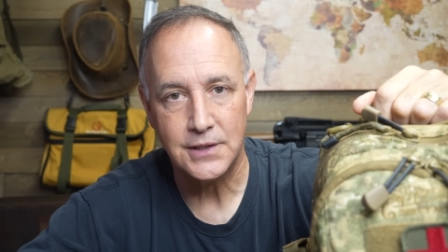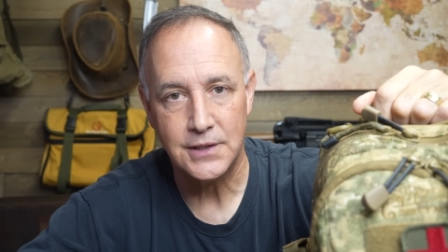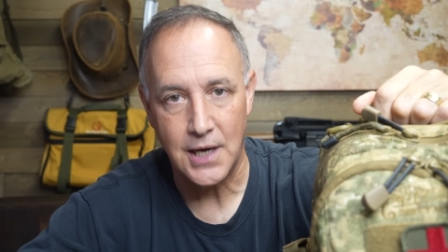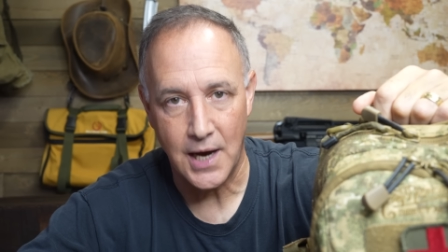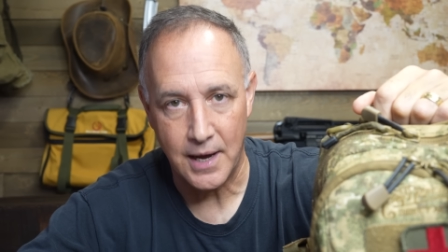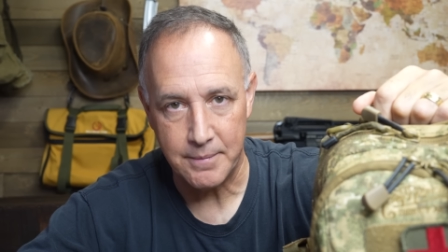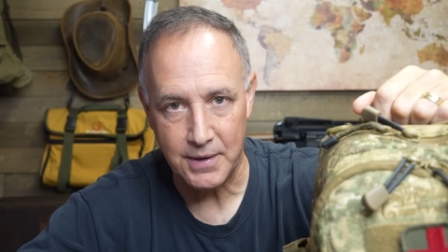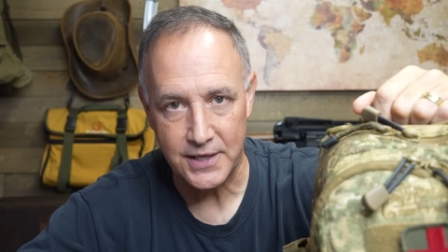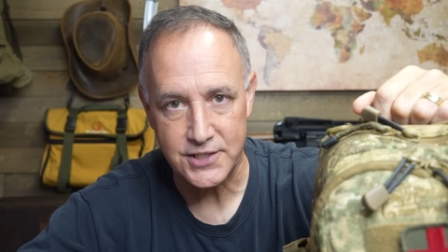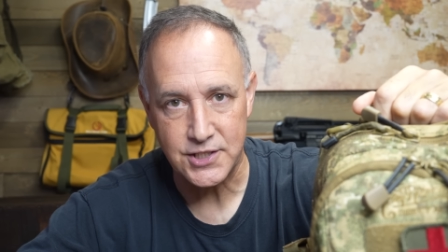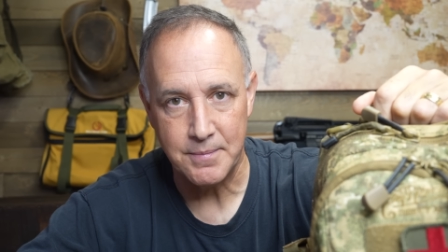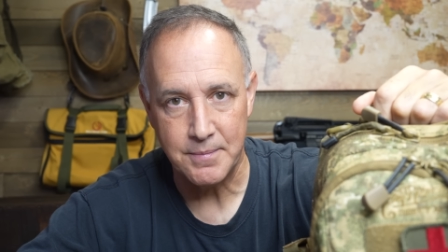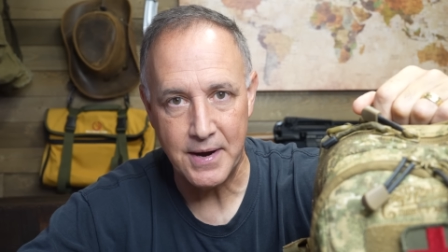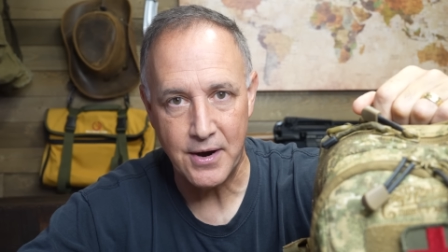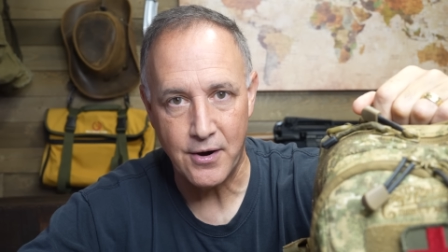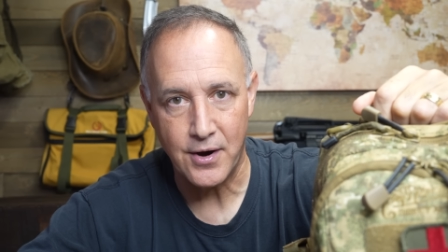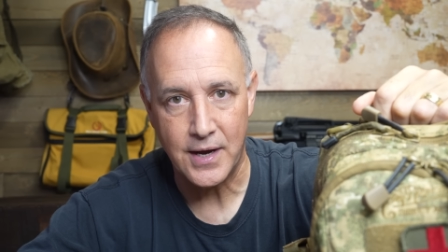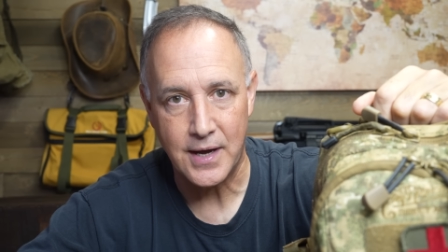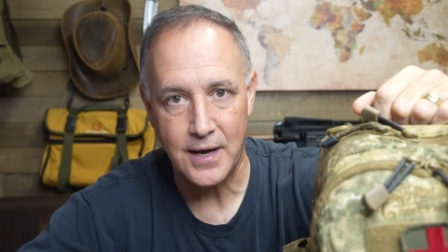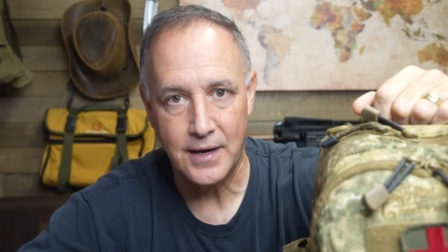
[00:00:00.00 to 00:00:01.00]
God bless
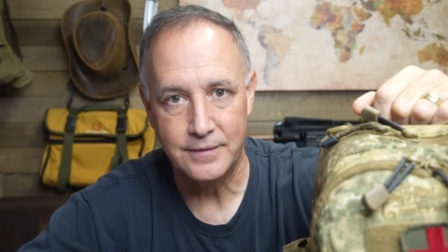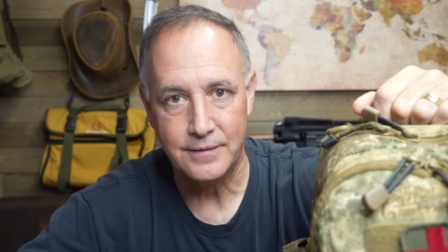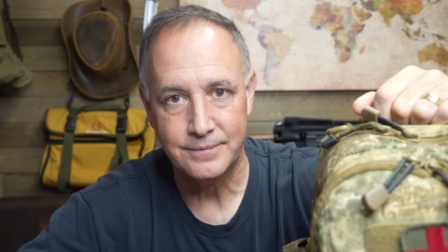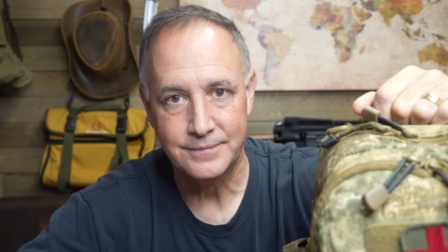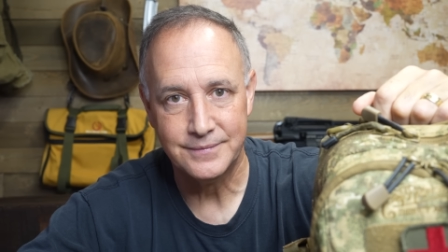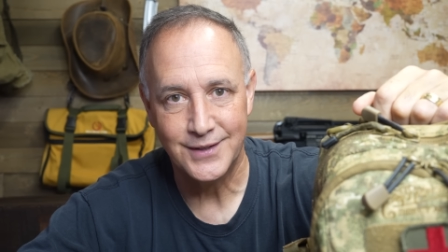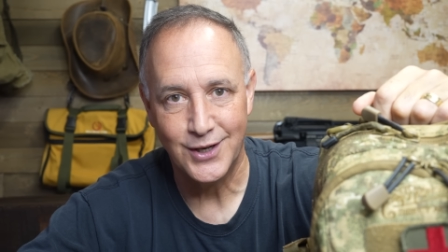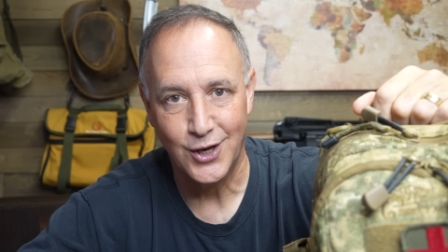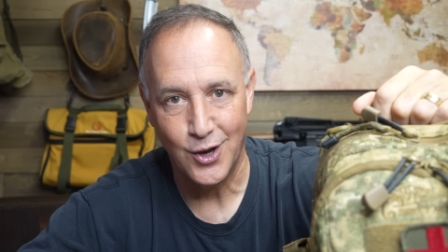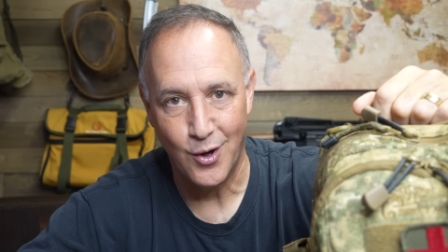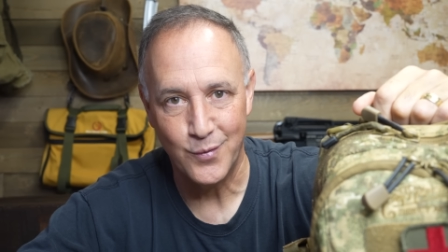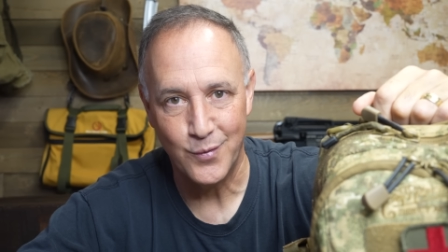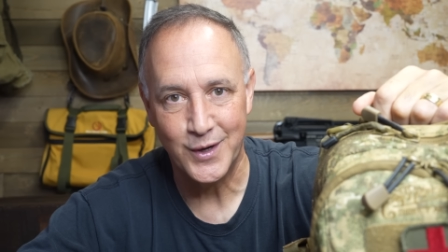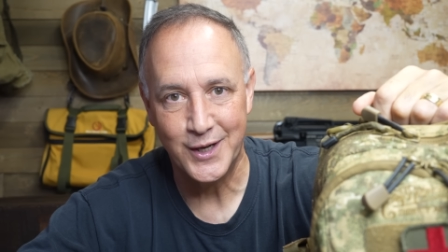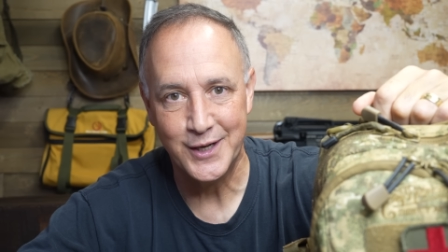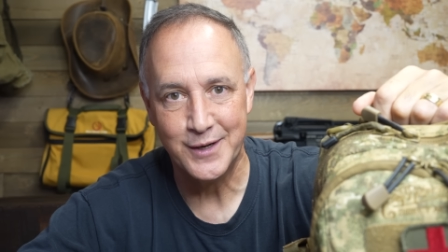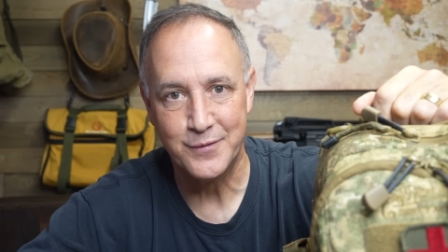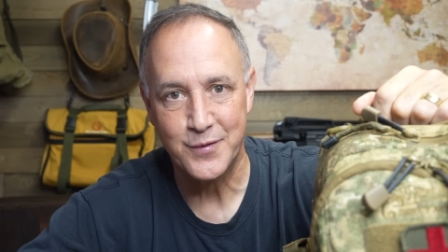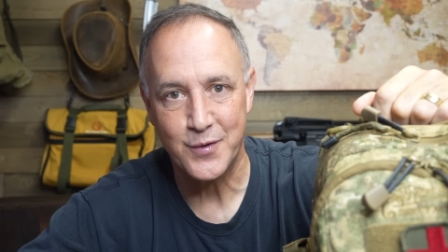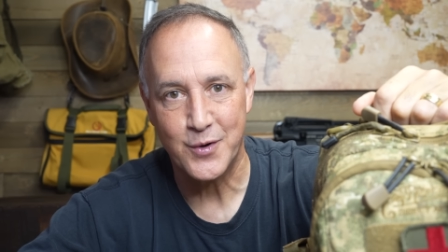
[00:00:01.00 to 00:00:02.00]
America. Long
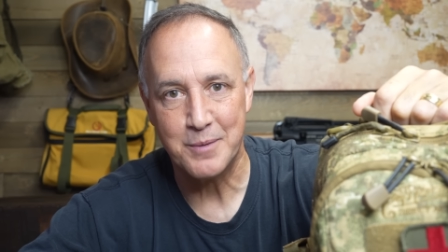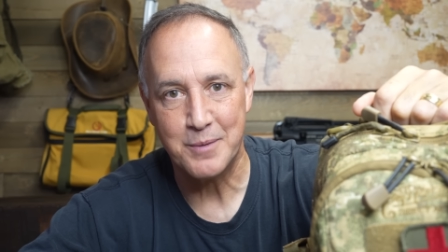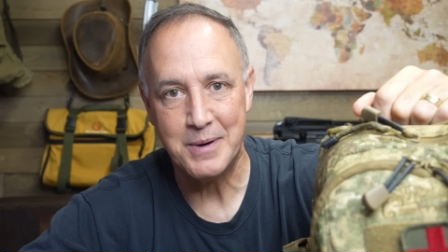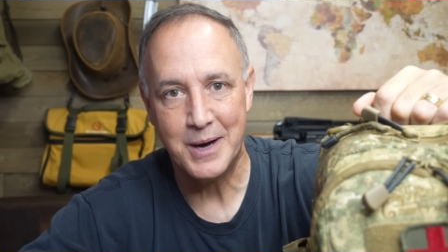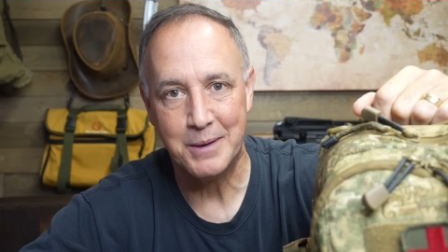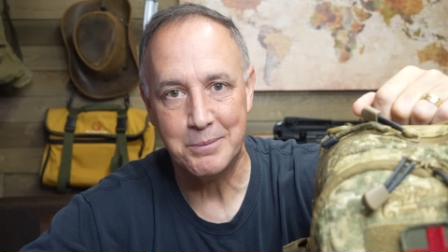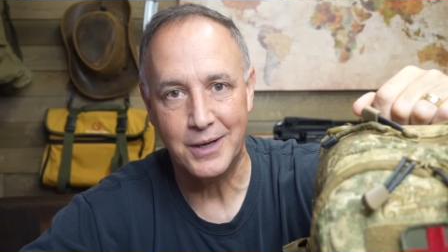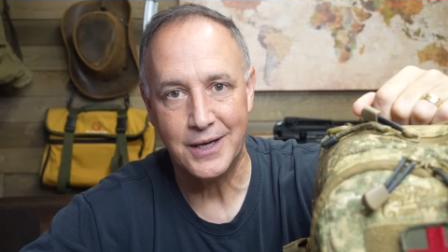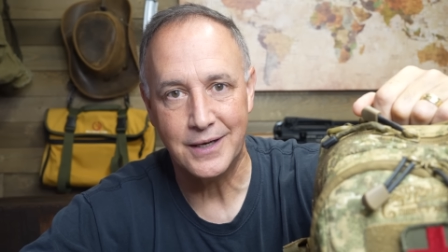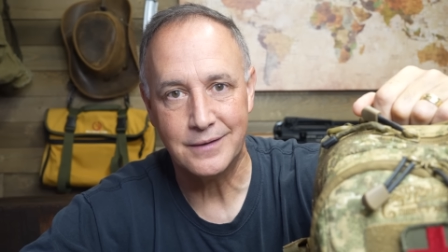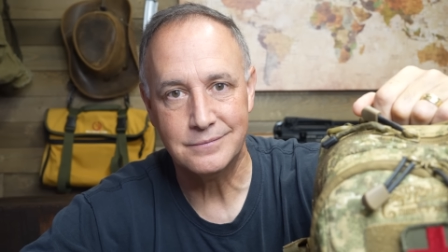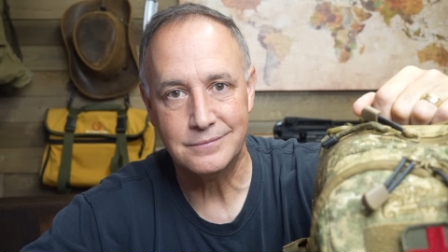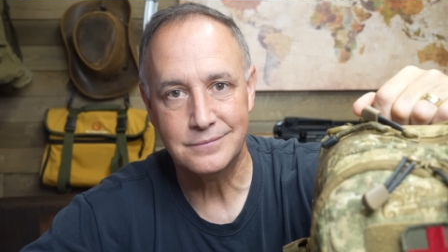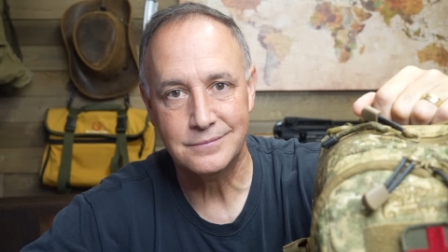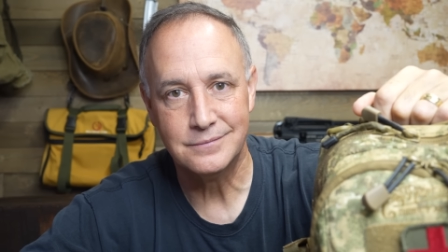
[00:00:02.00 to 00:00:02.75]
live the Republic.